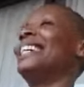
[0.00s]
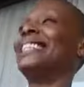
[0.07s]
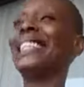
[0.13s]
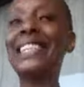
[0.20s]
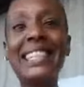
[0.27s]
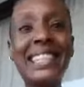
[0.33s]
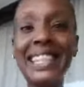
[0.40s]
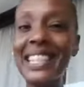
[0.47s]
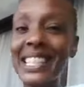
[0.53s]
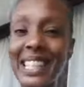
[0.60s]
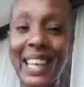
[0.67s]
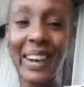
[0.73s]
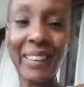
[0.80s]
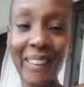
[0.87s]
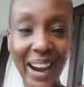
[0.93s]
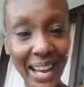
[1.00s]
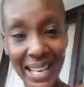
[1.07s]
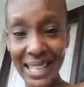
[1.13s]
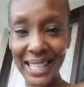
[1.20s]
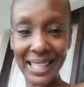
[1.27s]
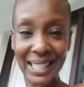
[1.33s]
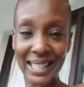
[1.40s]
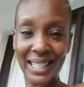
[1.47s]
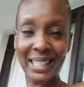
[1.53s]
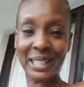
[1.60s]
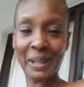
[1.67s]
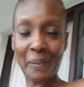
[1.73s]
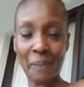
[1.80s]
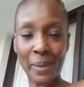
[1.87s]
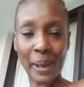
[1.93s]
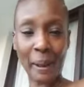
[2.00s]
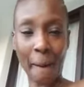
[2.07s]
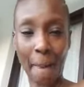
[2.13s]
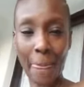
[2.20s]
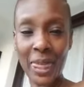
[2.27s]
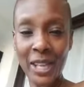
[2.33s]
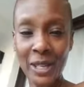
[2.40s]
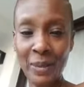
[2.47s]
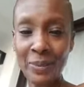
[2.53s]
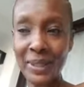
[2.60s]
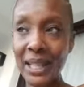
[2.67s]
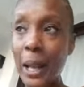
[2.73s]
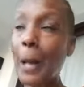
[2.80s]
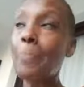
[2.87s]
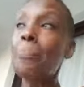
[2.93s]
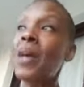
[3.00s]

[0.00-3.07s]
This shit is crazy to me. You know what I'm saying?